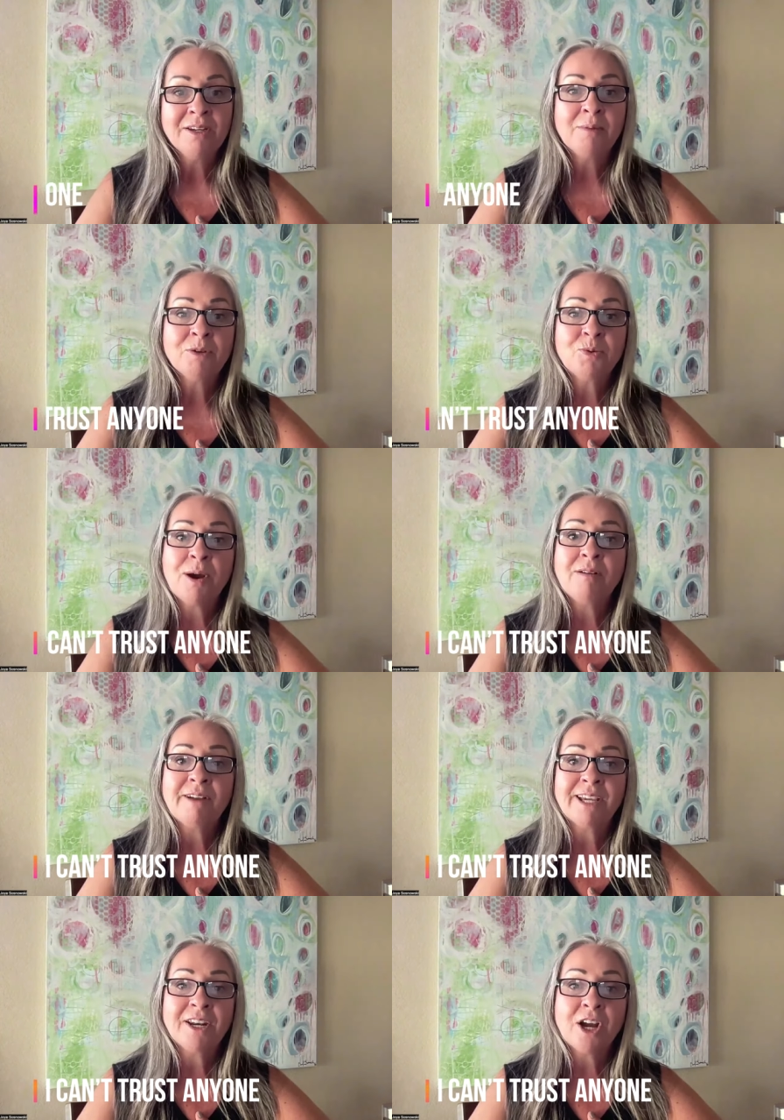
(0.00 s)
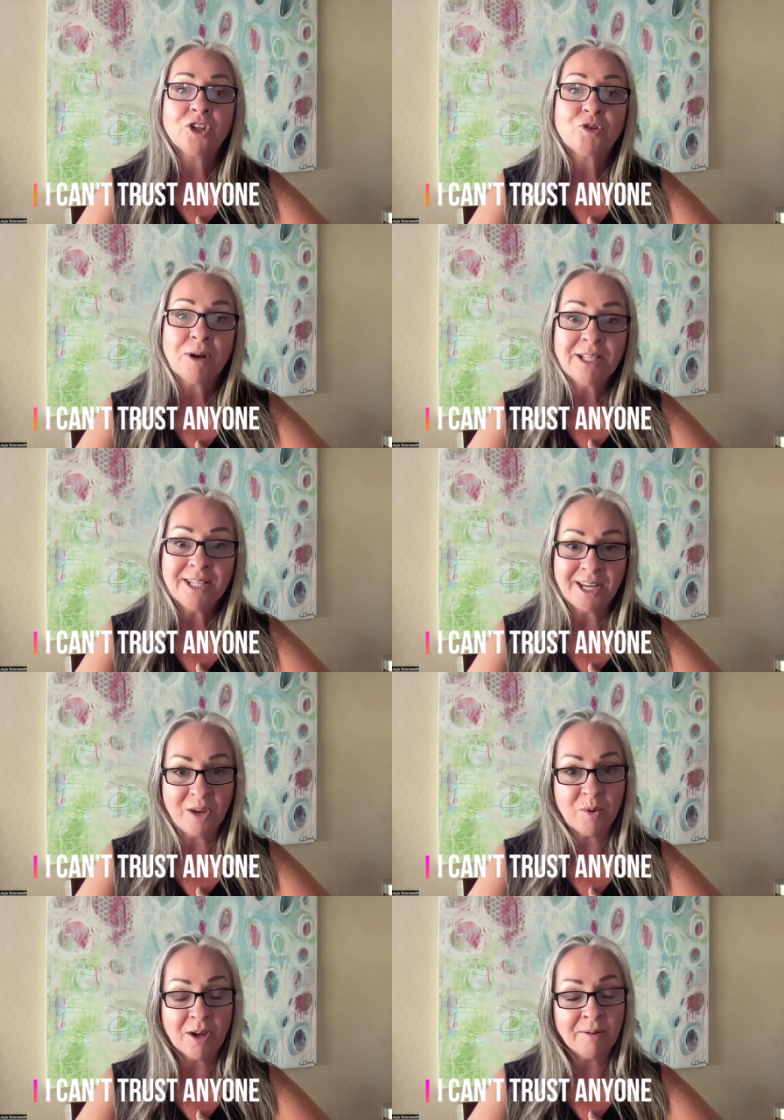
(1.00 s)
Number 12, I cannot trust
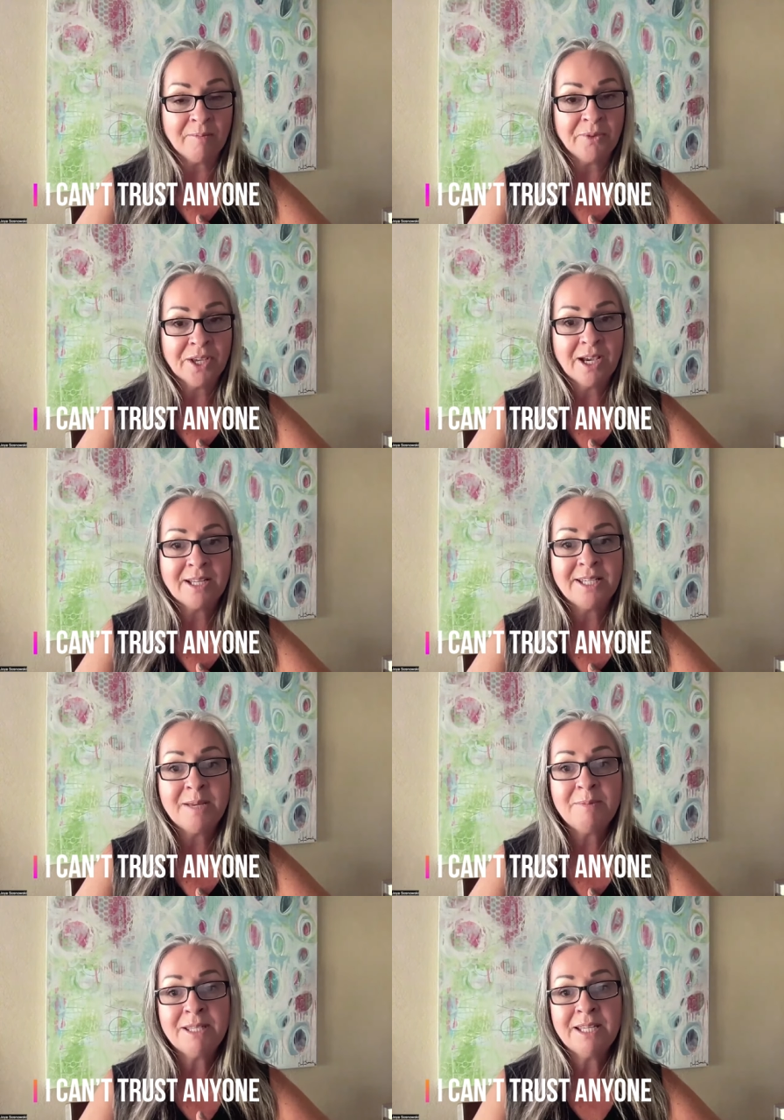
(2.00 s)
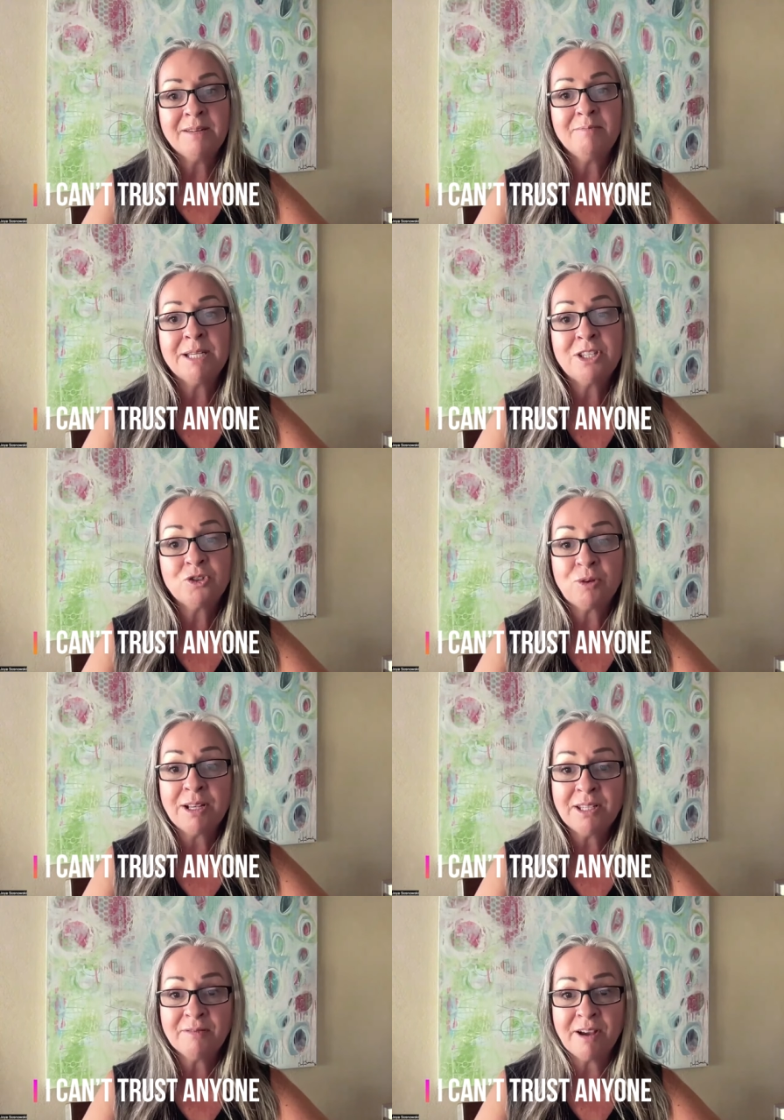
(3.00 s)
anyone a deep seated
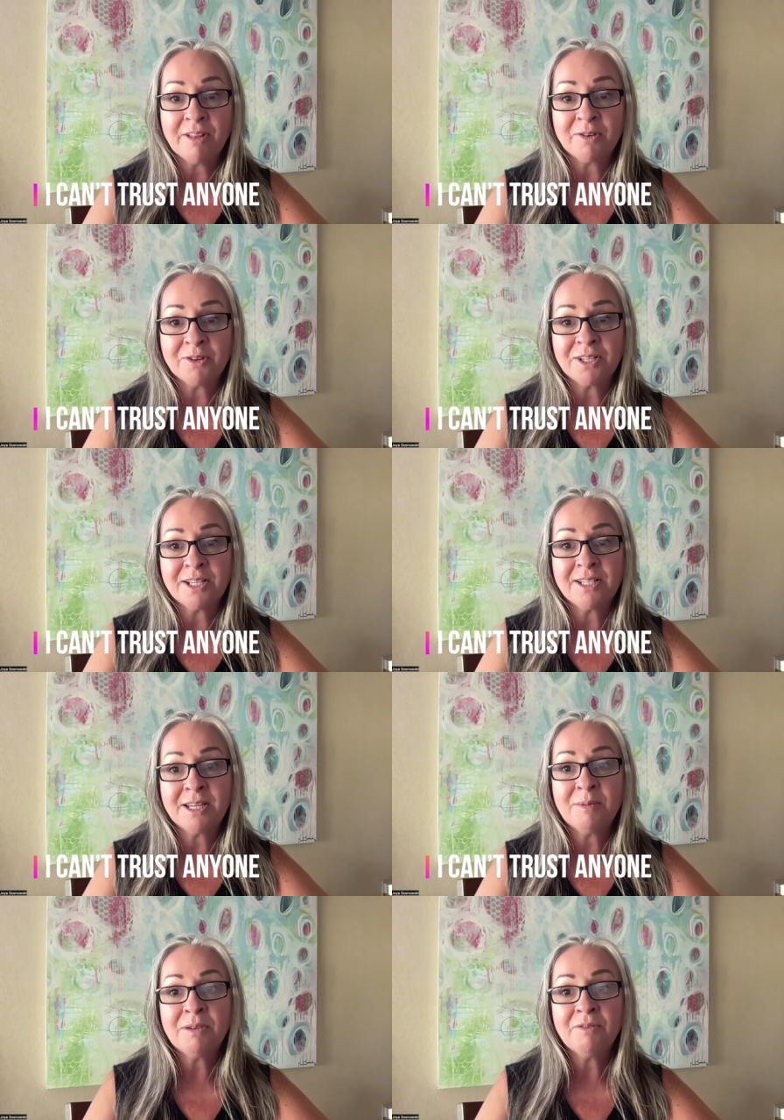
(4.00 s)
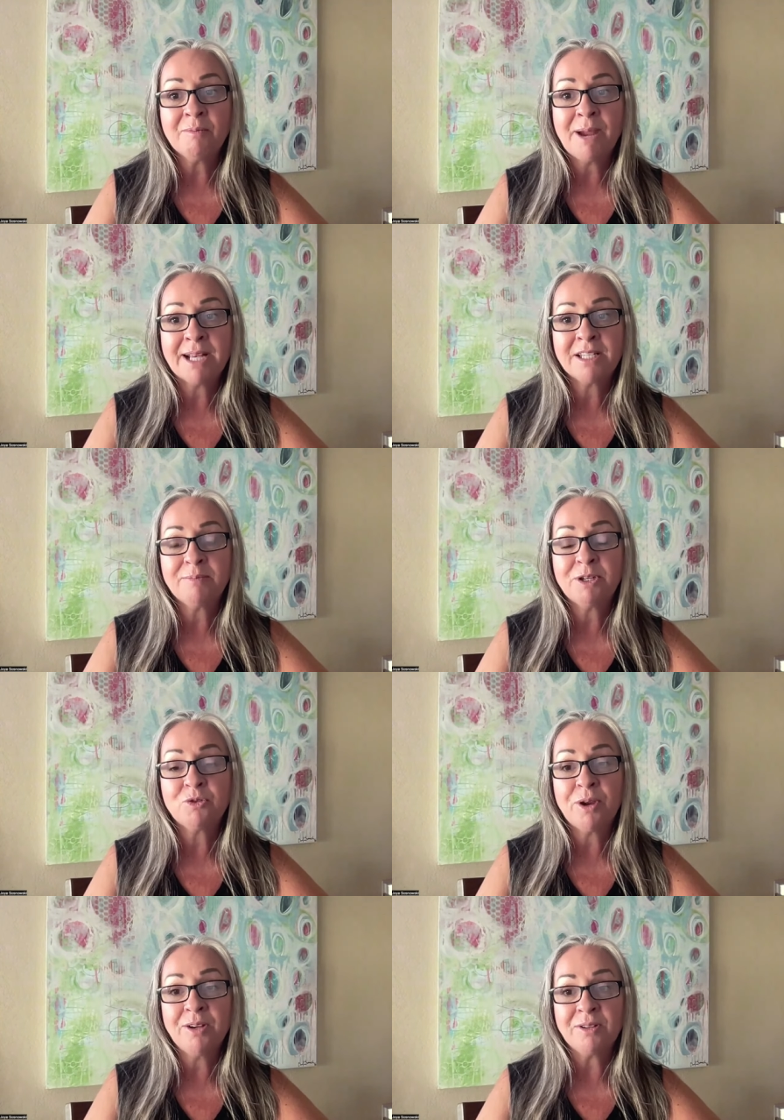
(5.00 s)
mistrust of others stemming from past
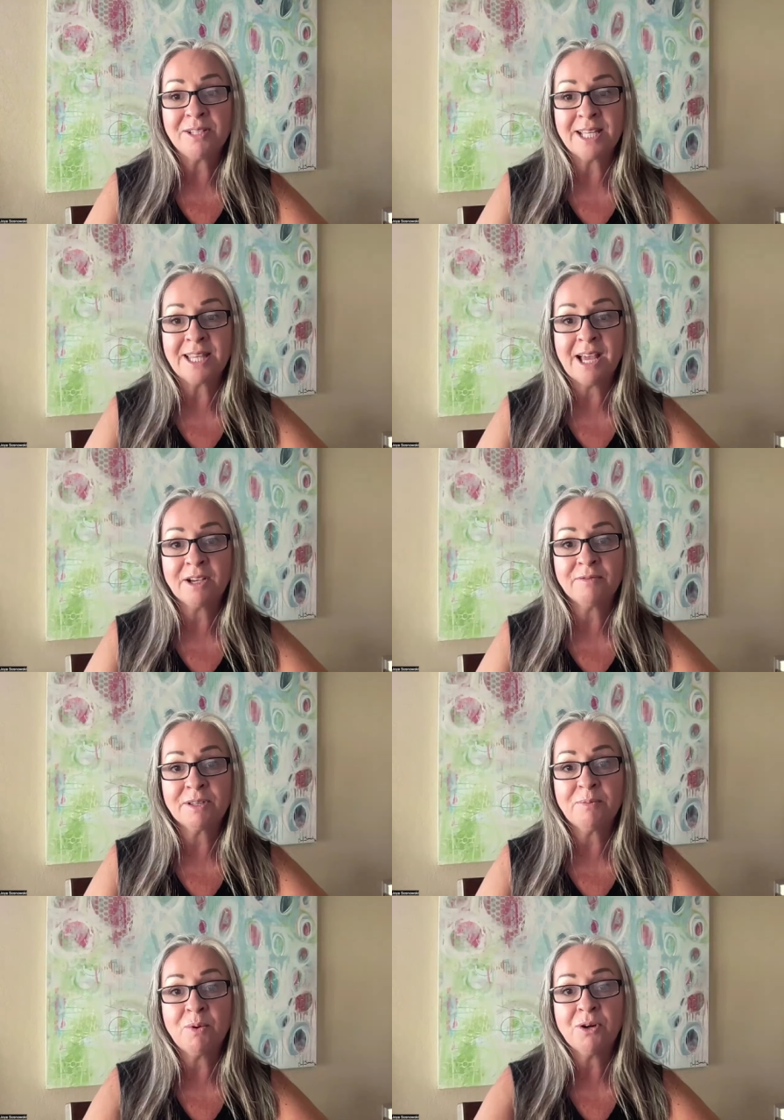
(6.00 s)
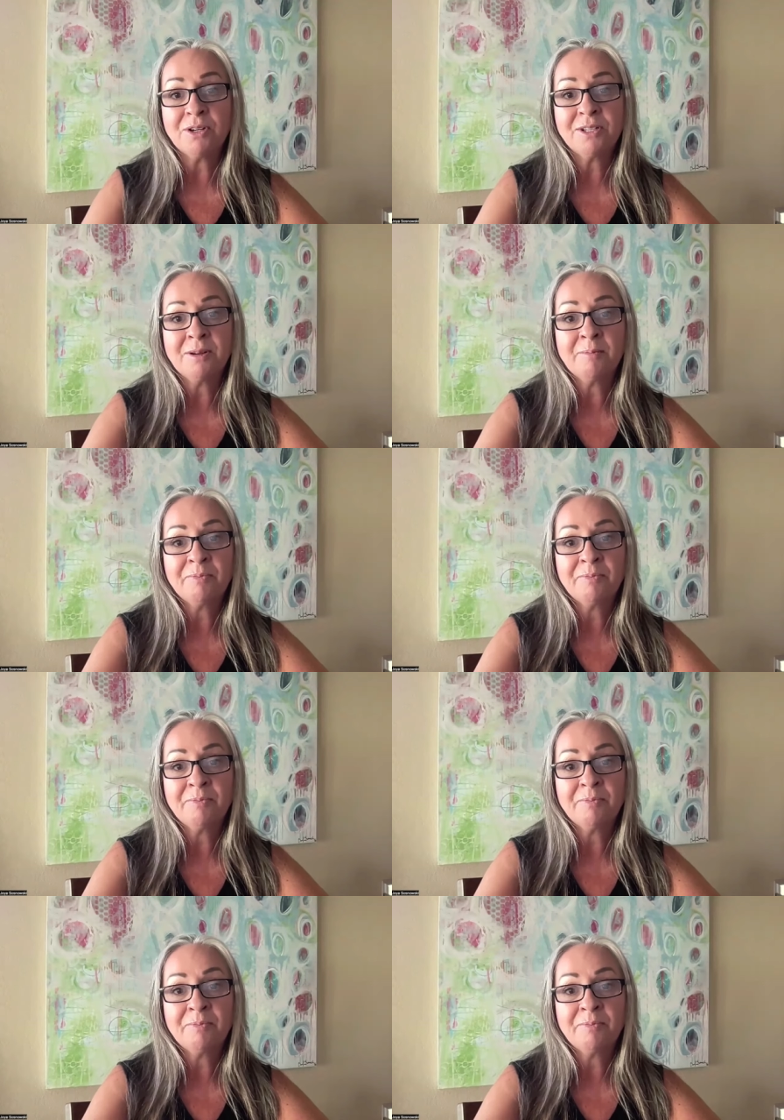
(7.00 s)
betrayals and lack of support.